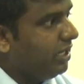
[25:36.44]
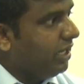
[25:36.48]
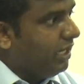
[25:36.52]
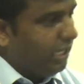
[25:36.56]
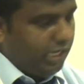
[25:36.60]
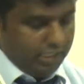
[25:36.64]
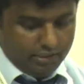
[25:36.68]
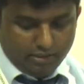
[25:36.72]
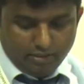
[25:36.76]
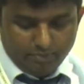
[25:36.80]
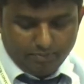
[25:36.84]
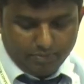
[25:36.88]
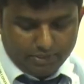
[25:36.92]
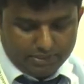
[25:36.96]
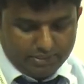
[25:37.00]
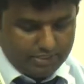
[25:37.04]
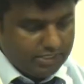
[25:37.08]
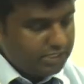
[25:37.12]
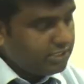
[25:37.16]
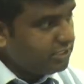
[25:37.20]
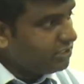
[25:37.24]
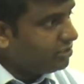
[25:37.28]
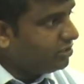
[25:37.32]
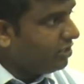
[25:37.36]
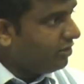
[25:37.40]
in the
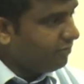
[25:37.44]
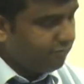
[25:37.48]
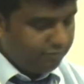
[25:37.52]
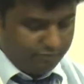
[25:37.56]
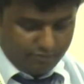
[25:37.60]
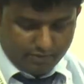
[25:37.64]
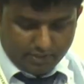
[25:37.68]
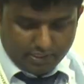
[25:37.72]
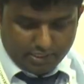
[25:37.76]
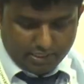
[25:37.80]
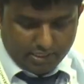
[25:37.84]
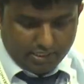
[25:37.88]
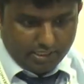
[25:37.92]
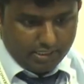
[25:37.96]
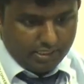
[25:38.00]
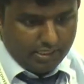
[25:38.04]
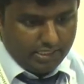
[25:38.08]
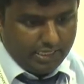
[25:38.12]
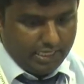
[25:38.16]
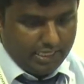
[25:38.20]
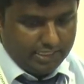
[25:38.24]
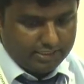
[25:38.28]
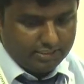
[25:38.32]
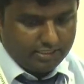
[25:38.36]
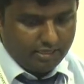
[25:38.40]
presence of
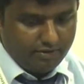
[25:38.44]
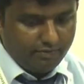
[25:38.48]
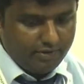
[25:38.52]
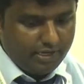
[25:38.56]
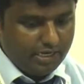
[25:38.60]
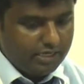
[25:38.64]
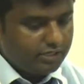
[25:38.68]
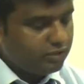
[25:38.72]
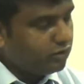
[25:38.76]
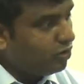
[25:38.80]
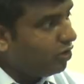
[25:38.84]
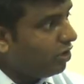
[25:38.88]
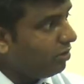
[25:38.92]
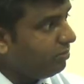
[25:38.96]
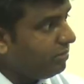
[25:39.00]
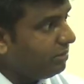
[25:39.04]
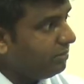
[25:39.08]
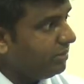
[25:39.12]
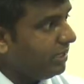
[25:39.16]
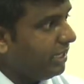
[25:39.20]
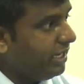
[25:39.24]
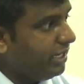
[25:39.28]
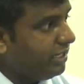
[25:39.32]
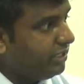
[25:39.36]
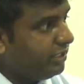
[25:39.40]
hexavalent chromium,
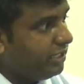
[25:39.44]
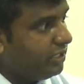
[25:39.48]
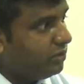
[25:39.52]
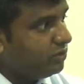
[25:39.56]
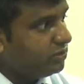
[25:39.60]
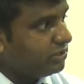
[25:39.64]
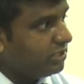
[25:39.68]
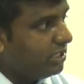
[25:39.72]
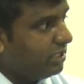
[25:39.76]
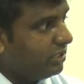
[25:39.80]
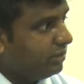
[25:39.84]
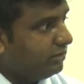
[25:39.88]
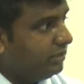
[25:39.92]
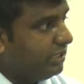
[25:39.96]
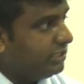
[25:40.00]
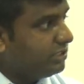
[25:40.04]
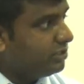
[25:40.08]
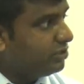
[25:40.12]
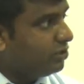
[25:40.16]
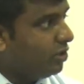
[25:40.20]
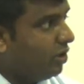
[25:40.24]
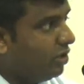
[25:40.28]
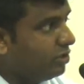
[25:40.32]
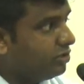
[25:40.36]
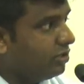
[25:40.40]
it gives this
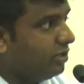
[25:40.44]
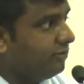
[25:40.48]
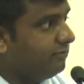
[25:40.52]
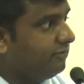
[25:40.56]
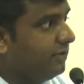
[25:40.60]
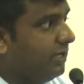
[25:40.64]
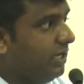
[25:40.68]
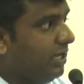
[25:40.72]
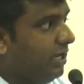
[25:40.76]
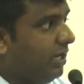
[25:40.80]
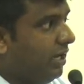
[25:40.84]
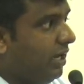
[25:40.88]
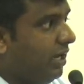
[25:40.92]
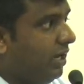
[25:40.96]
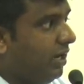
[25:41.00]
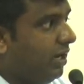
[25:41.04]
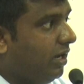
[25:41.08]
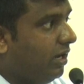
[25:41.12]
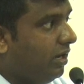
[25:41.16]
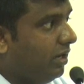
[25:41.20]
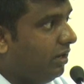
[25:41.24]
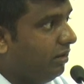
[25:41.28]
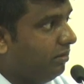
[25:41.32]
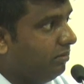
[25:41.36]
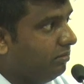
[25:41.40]
sort of
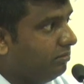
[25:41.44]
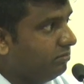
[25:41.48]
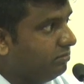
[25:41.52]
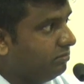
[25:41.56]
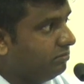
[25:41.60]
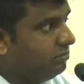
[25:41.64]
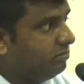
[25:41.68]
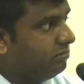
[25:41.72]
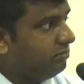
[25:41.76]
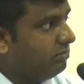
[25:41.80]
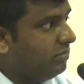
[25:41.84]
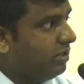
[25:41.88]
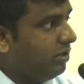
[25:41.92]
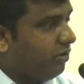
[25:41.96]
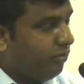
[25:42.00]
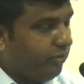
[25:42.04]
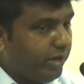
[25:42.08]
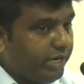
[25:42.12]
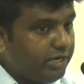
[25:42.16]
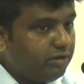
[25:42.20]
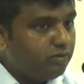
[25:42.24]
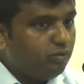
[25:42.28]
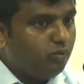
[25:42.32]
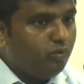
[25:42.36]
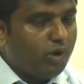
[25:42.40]

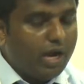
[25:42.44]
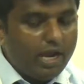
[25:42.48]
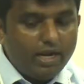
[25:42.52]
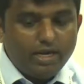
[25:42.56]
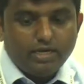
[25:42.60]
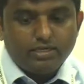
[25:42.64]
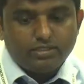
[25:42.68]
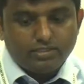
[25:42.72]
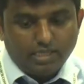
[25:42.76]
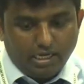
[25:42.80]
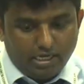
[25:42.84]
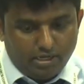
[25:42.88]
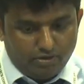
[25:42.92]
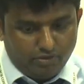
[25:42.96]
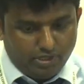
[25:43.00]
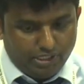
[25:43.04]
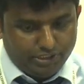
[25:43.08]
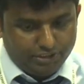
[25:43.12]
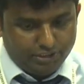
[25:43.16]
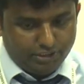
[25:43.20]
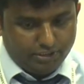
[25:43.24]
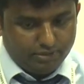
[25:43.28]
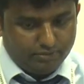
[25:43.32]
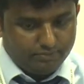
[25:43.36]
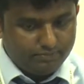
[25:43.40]
red-violet
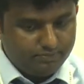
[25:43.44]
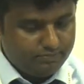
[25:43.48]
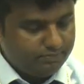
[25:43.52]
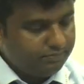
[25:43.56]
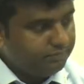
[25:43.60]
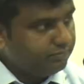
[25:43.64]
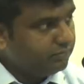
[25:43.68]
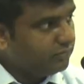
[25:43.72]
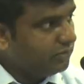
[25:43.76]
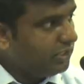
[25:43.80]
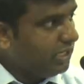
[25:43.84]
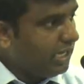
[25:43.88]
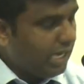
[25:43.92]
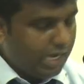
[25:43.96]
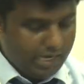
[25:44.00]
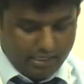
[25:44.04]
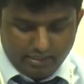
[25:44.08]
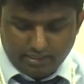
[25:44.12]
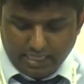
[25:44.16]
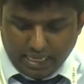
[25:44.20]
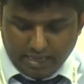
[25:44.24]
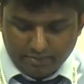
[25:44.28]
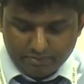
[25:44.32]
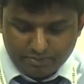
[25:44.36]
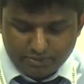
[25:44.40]
coloration. In
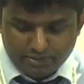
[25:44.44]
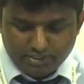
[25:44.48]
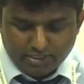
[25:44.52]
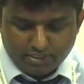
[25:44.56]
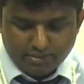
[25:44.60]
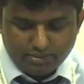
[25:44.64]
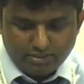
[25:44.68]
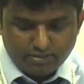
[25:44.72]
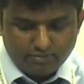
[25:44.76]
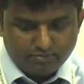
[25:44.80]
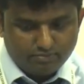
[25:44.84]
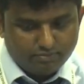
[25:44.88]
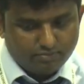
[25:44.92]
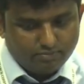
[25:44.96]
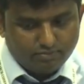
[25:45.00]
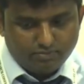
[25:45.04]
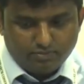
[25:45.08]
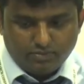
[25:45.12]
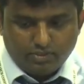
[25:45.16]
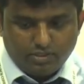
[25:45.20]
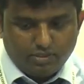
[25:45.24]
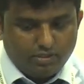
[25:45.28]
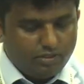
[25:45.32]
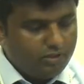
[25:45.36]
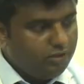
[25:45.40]
the absence,
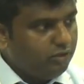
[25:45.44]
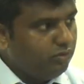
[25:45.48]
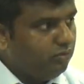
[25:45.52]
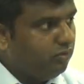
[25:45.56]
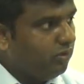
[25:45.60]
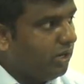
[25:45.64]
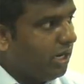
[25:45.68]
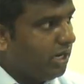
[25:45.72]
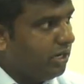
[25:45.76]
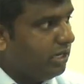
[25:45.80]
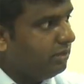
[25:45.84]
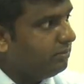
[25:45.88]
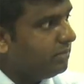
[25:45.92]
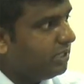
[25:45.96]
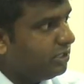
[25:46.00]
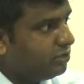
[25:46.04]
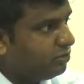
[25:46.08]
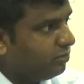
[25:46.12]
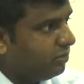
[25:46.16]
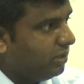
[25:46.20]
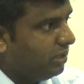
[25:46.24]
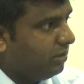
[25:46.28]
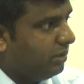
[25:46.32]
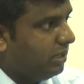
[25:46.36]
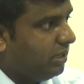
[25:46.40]
you are unable to
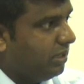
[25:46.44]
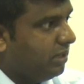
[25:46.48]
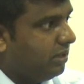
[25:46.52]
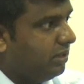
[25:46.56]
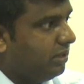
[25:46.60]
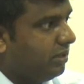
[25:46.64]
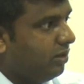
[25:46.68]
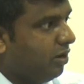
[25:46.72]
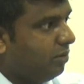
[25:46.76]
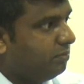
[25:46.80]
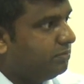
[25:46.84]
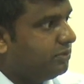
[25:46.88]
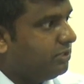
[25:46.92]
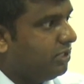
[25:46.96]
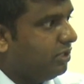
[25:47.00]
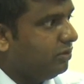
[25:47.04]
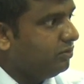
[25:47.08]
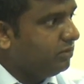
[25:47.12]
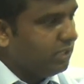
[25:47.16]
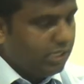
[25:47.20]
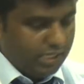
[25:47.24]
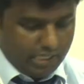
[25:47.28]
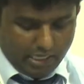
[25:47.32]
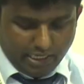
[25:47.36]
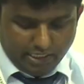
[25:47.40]
observe
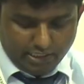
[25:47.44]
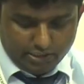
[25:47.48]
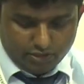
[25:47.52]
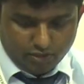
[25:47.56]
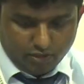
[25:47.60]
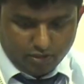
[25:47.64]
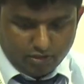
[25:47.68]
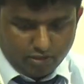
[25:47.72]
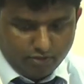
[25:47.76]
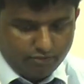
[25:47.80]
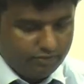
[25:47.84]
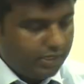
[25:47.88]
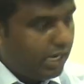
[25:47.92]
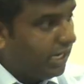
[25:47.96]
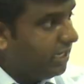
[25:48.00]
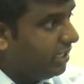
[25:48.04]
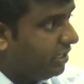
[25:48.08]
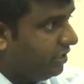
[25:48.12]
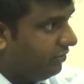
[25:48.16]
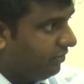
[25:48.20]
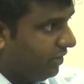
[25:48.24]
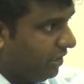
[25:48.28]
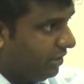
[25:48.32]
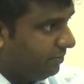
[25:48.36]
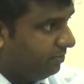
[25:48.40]
any sort of color
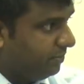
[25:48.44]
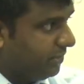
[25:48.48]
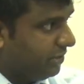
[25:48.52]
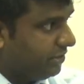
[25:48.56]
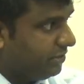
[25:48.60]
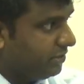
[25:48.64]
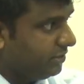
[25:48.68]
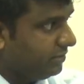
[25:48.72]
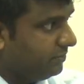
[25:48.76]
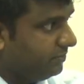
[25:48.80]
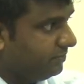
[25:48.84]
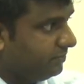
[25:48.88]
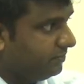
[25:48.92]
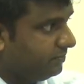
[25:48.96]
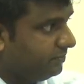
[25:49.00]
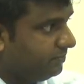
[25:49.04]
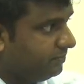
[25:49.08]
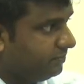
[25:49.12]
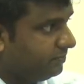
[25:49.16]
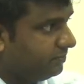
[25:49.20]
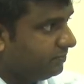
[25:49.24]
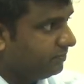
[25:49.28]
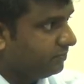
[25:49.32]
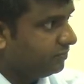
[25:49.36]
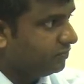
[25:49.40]
development.
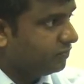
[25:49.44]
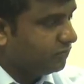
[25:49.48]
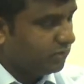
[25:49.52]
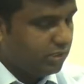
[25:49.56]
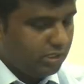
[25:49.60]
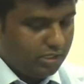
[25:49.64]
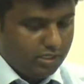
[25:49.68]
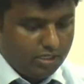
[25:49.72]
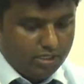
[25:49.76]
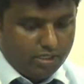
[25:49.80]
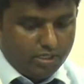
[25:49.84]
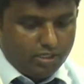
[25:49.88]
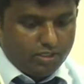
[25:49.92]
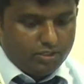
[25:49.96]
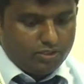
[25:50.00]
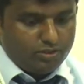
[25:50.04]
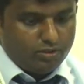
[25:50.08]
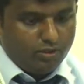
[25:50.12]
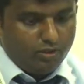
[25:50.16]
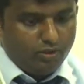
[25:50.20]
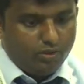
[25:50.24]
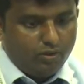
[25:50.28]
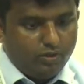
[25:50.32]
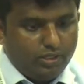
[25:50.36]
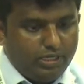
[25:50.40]

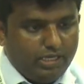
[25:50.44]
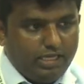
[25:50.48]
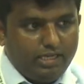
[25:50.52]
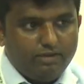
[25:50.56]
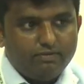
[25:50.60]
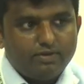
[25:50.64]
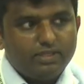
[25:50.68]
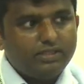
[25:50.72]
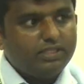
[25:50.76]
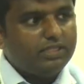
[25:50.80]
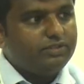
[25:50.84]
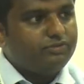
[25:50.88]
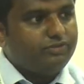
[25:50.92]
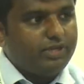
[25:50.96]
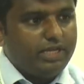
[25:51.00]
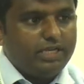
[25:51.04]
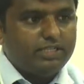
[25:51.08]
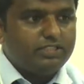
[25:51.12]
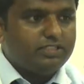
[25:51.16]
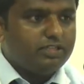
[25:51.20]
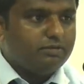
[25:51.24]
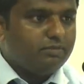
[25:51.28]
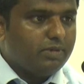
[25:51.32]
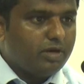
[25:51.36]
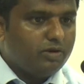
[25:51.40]
So even the
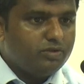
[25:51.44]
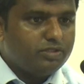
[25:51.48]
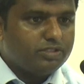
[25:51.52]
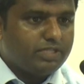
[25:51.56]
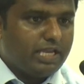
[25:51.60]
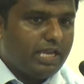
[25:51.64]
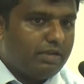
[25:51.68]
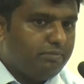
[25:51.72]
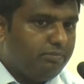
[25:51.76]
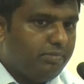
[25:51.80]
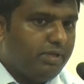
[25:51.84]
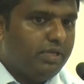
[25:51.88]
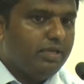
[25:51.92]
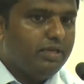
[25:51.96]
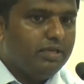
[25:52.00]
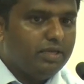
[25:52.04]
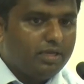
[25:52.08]
trace amounts can be